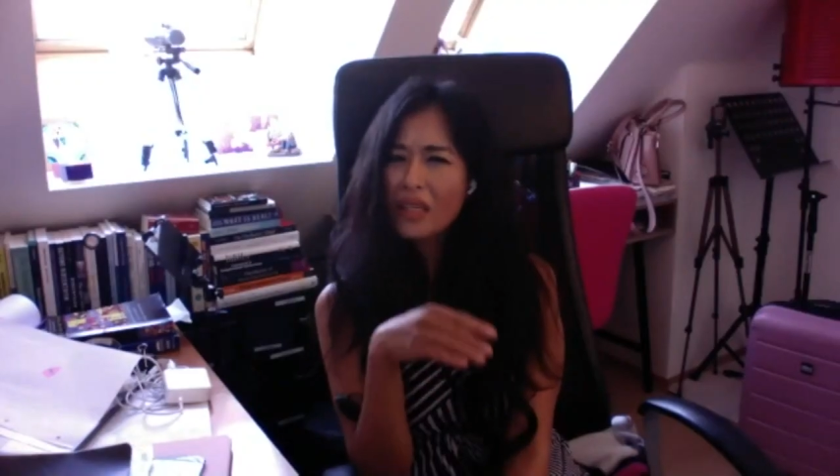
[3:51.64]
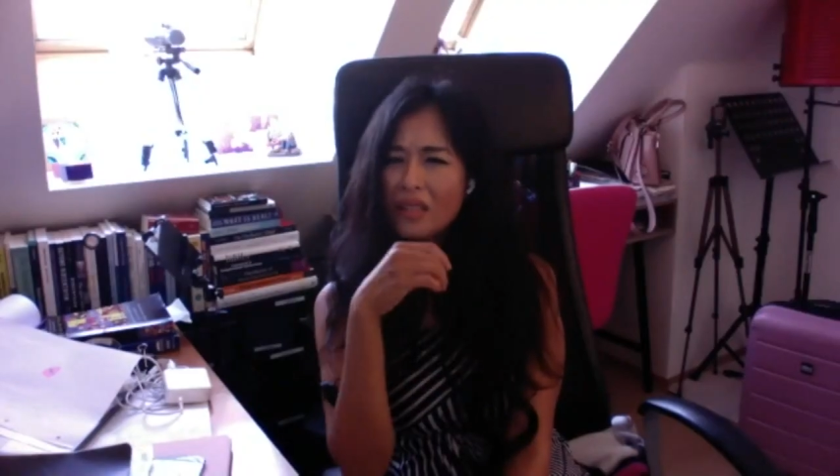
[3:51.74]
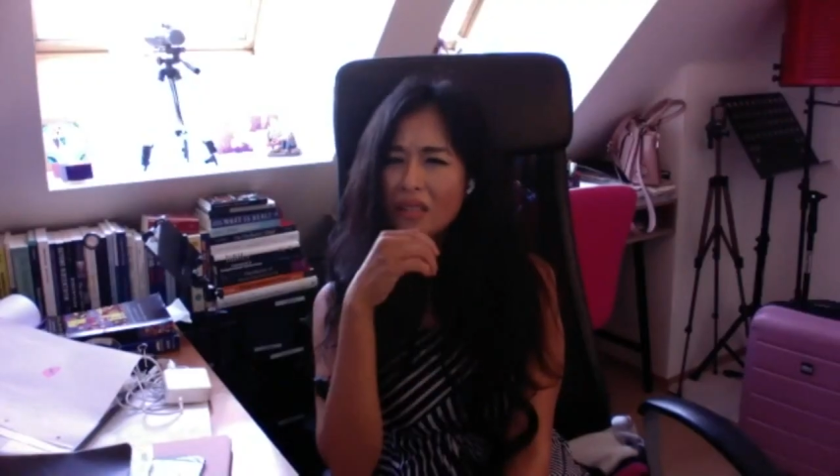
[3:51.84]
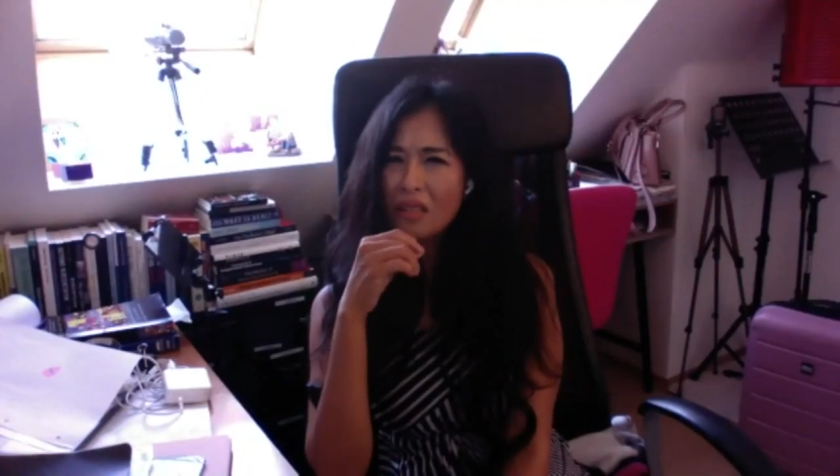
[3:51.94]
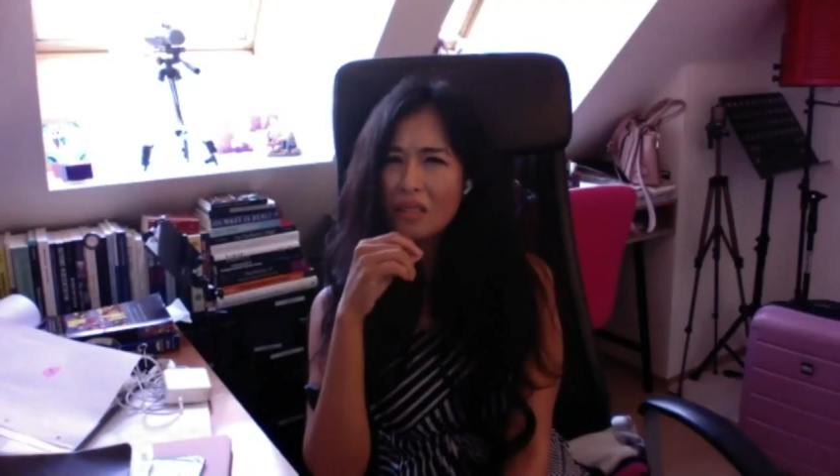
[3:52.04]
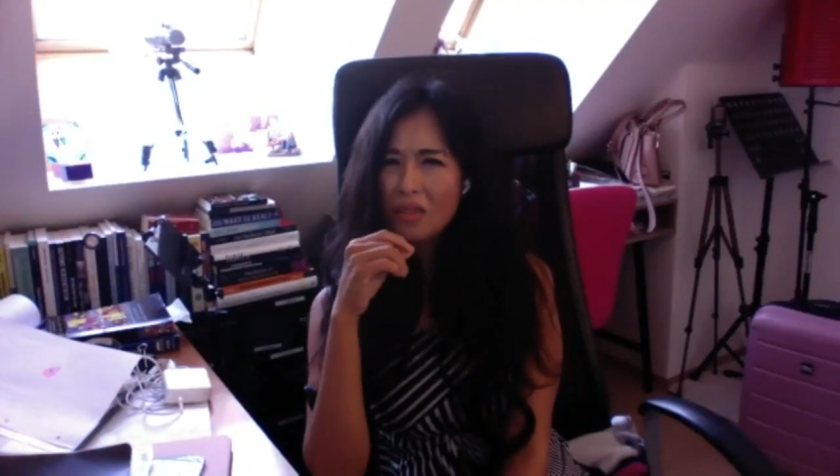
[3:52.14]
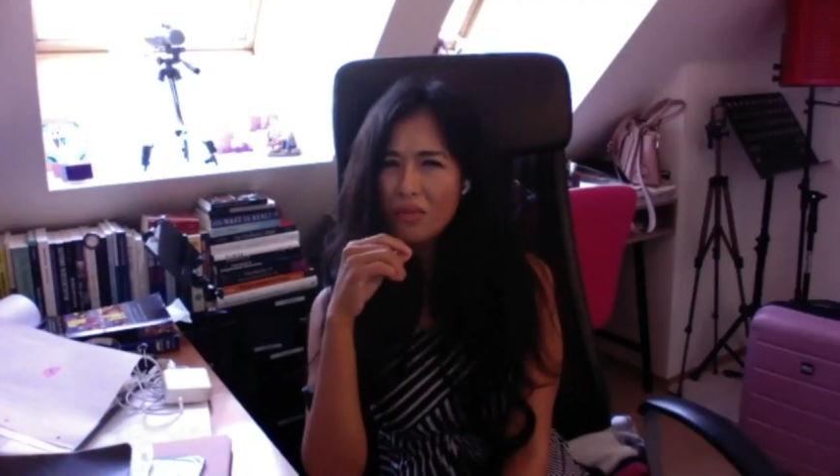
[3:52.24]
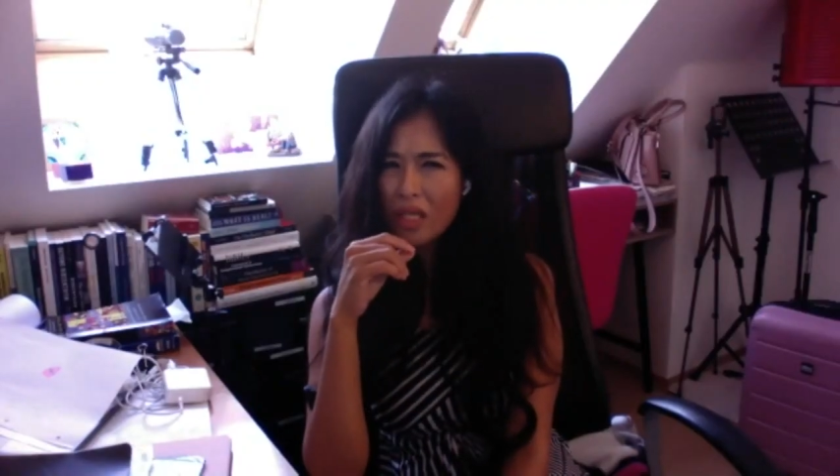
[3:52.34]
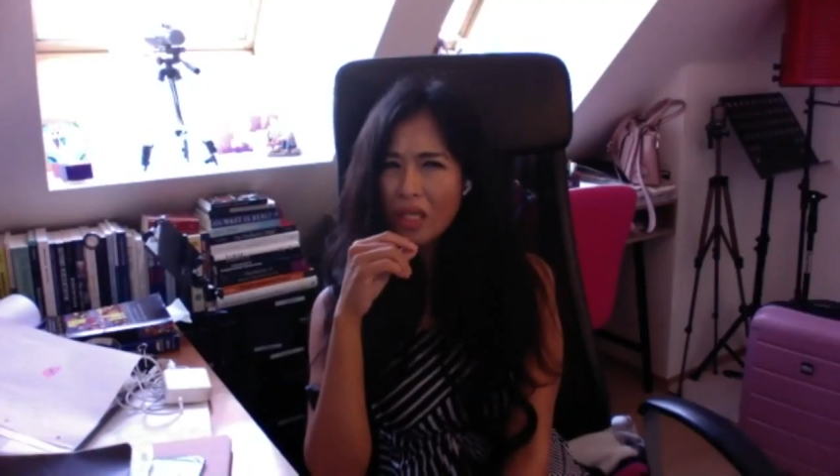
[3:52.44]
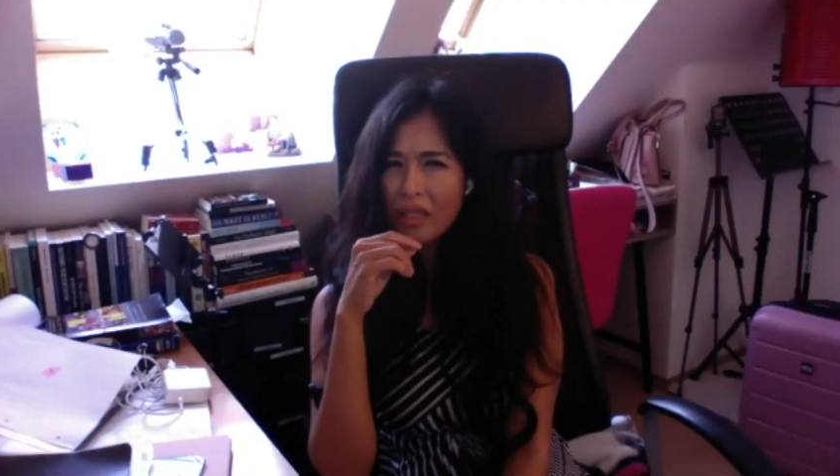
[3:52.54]
it's
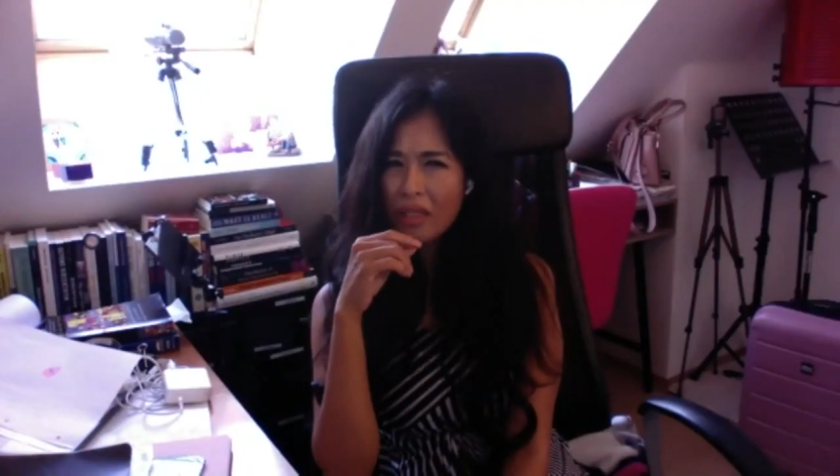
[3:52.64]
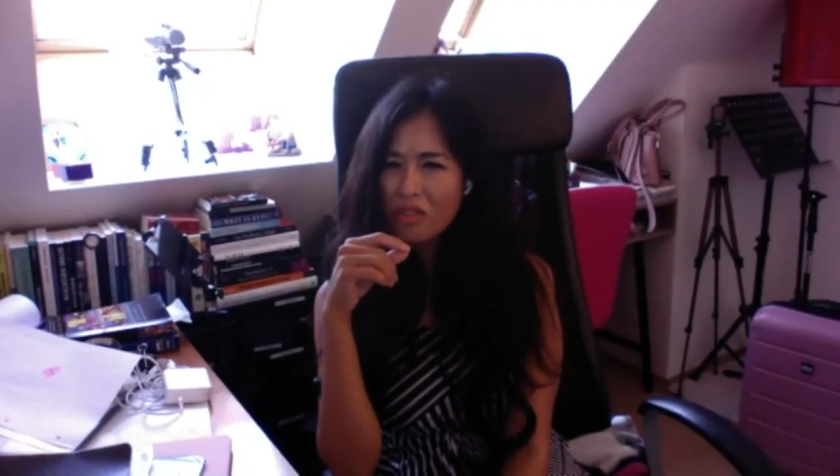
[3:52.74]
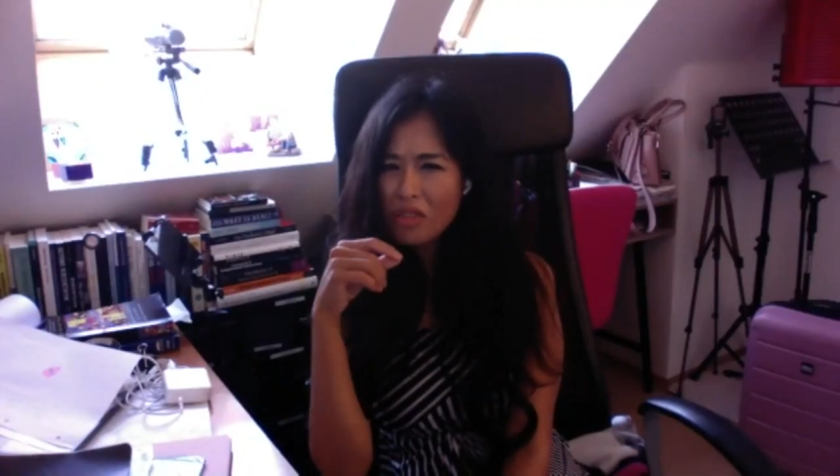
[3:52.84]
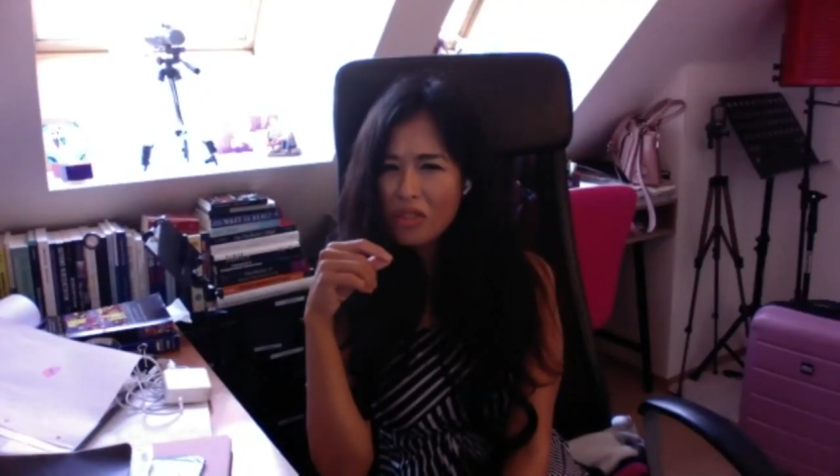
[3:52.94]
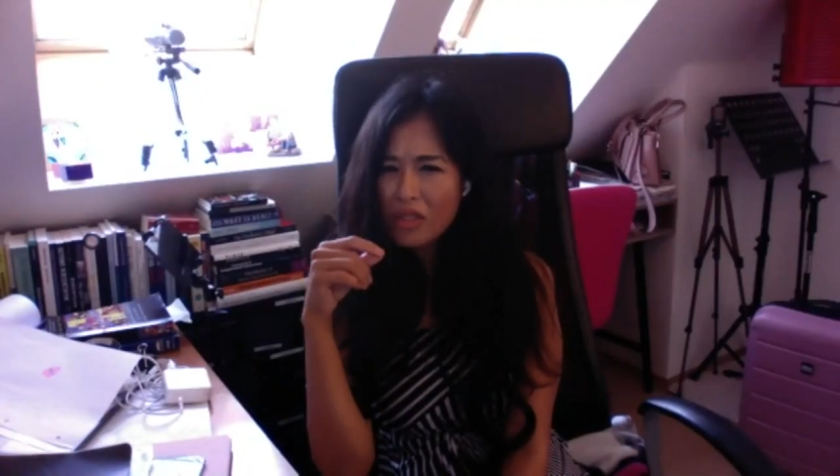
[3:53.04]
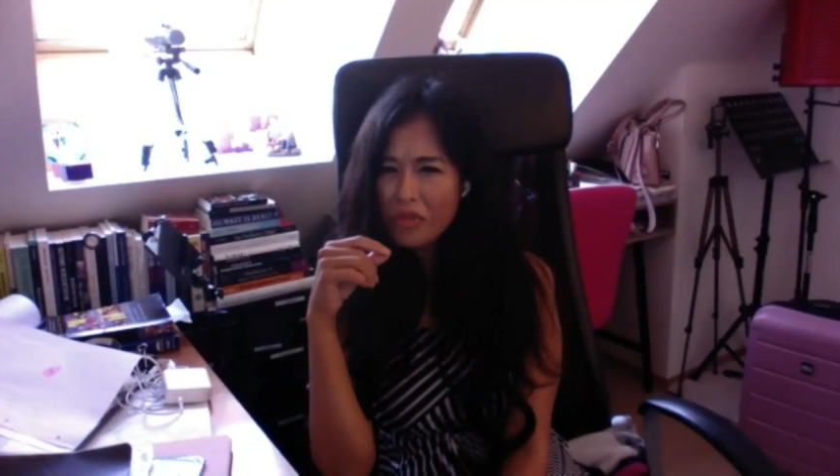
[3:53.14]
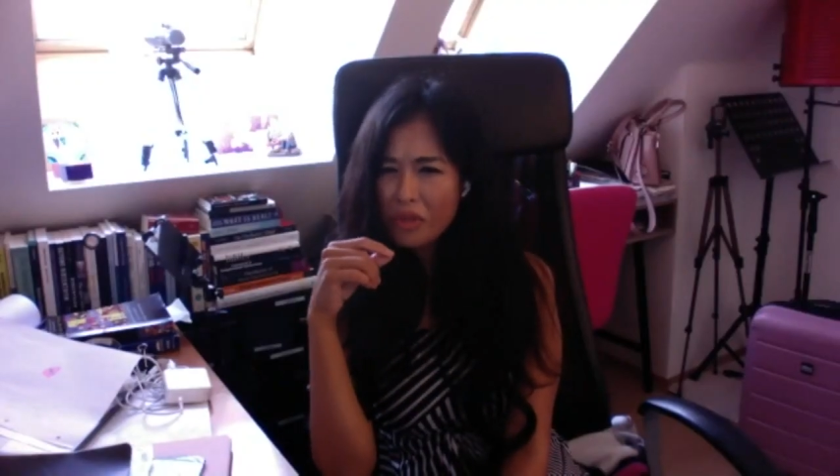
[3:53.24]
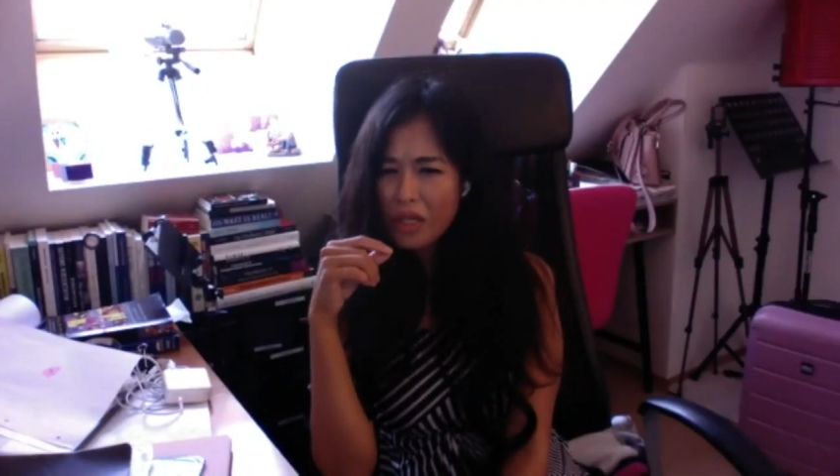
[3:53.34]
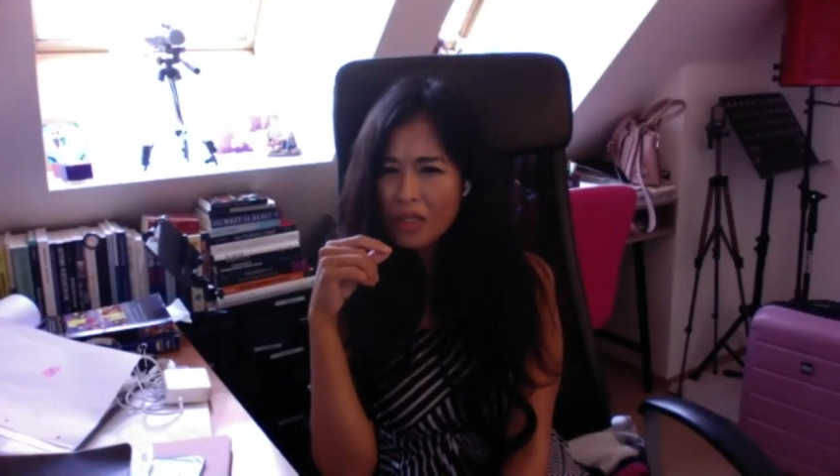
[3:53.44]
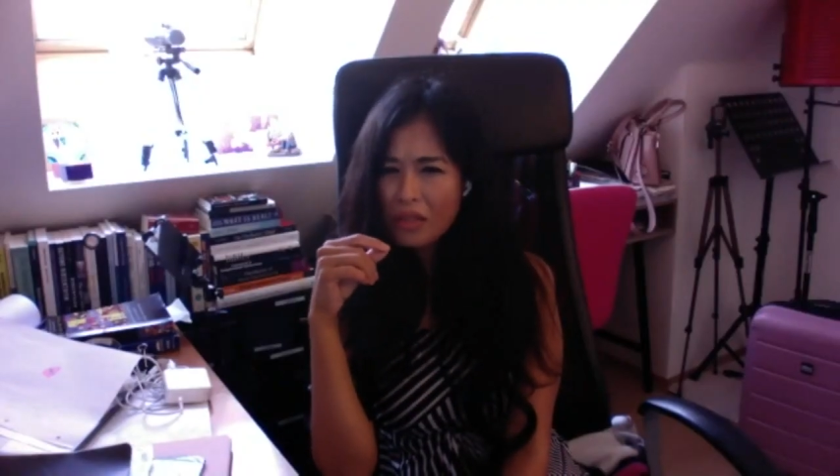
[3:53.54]
really necessary for
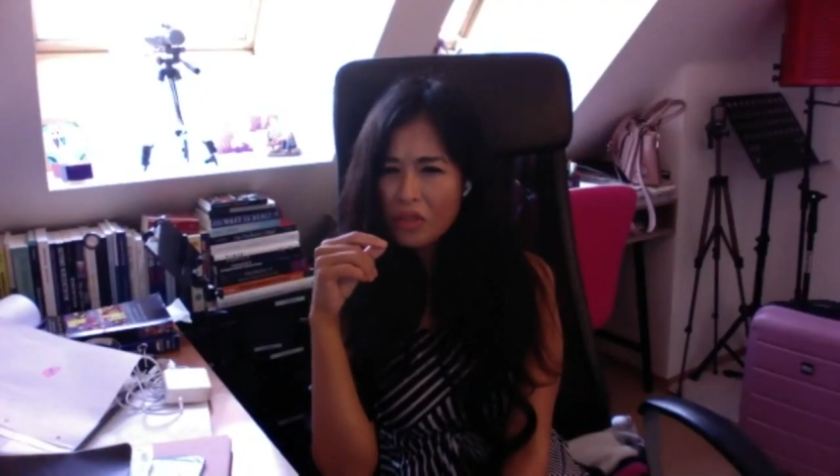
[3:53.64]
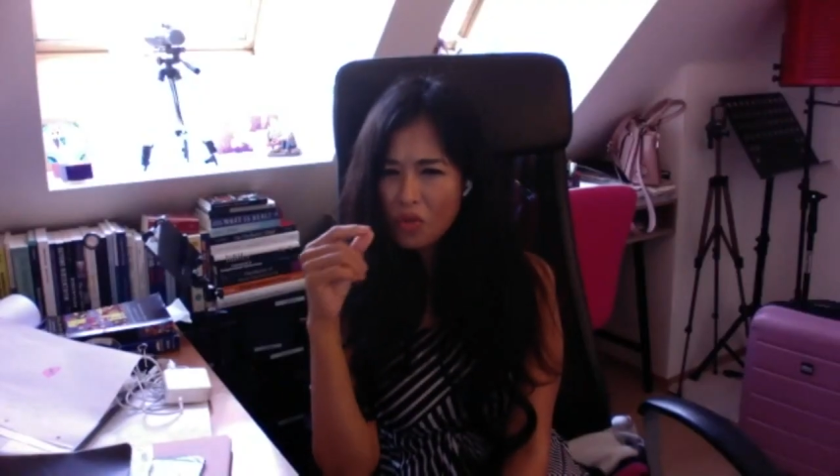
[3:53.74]
us to